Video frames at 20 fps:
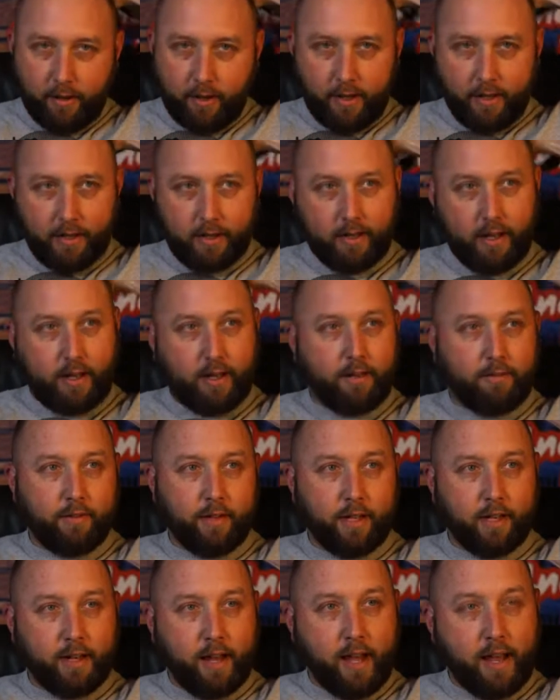I didn't even
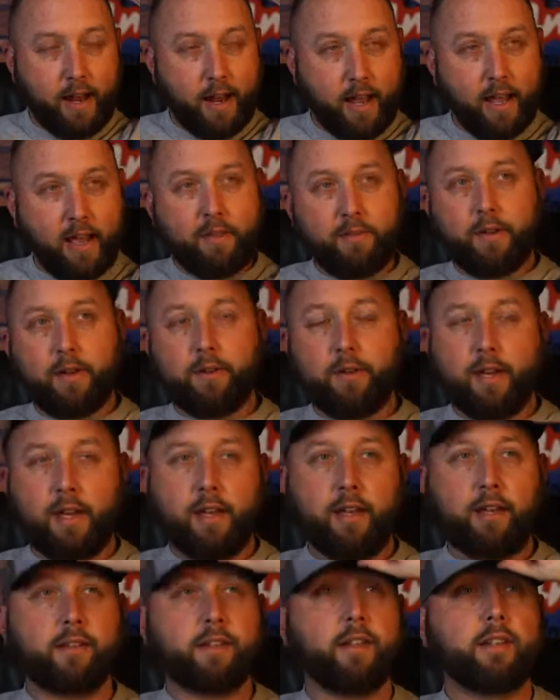get a day and a half, I don't
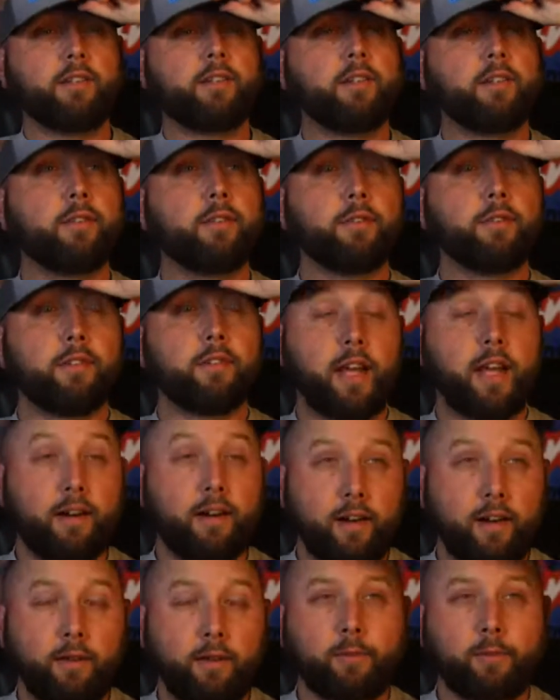guess. So
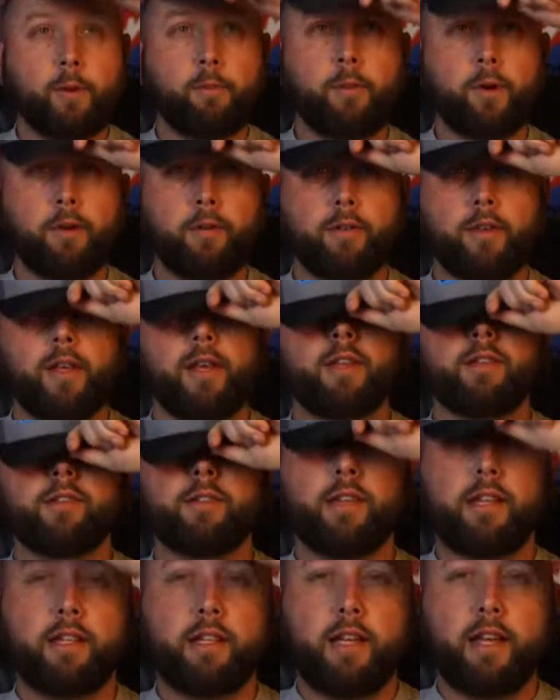Saturday was my birthday, and
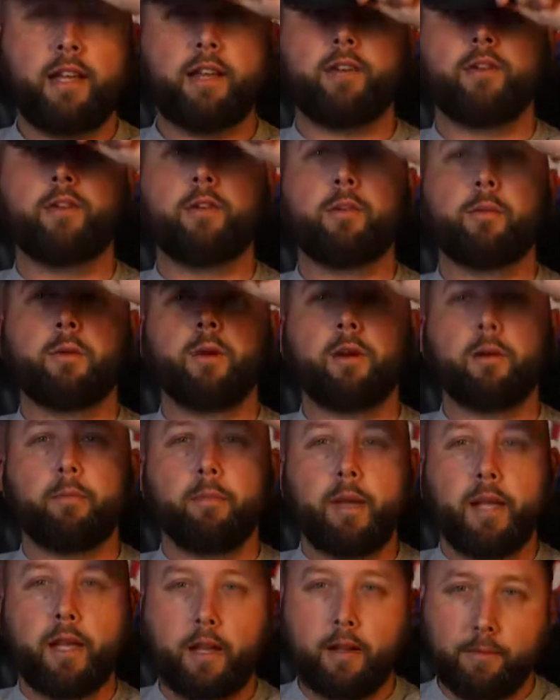Sunday at noon we're at
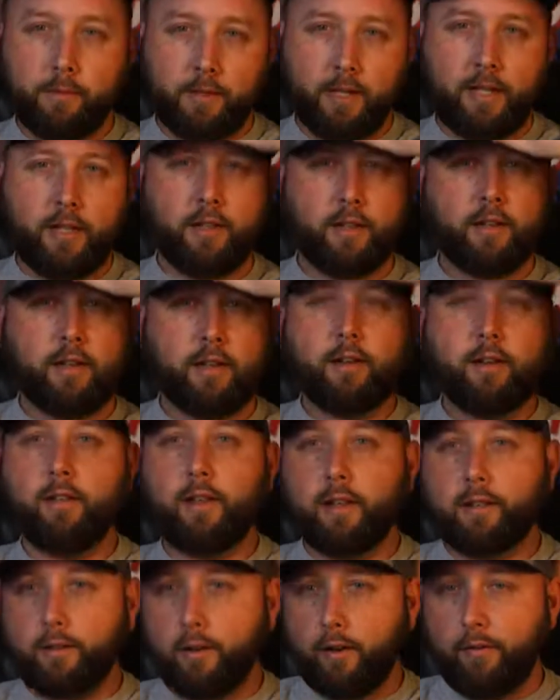B-Dub's eating, and
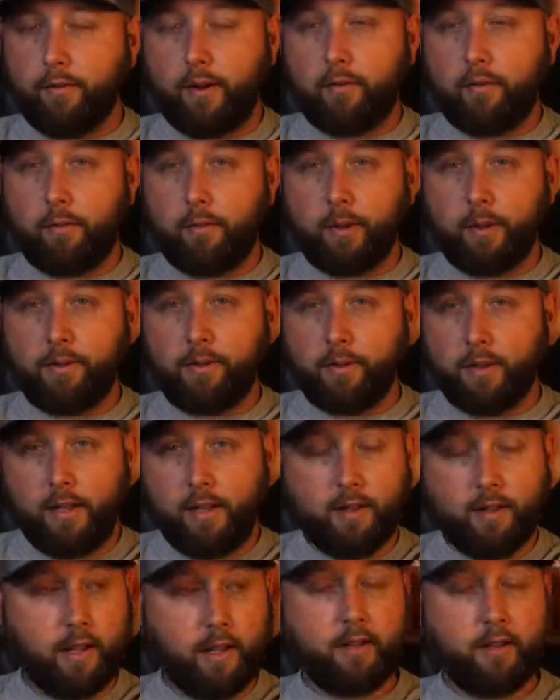that's her favorite place to
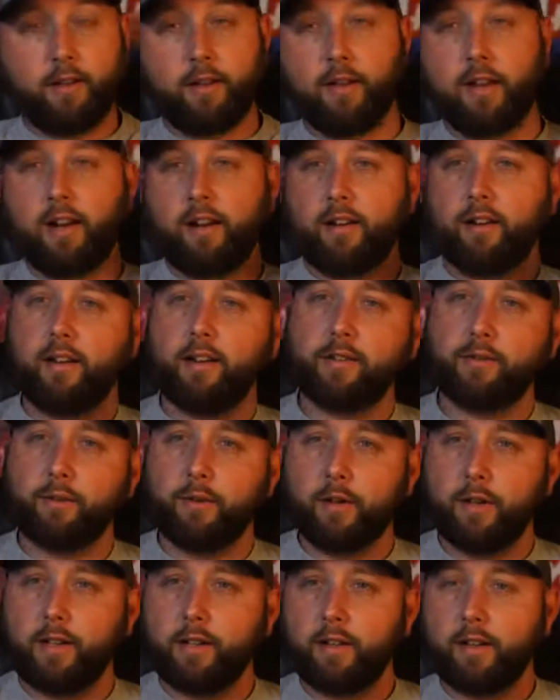eat. I could care less
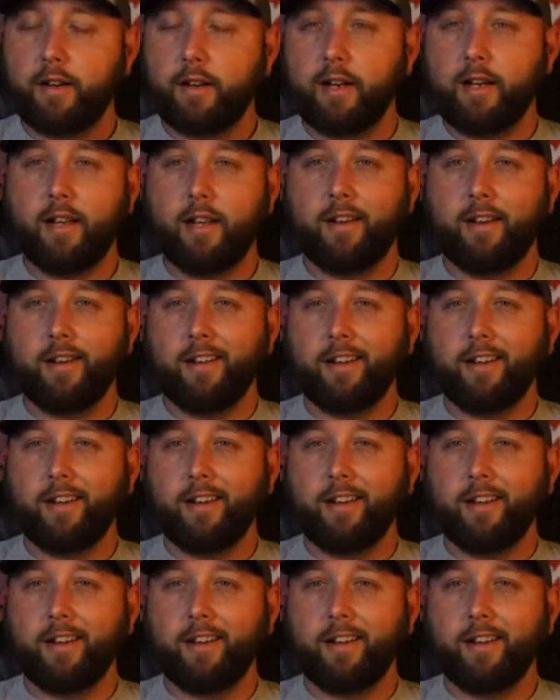where we eat there again.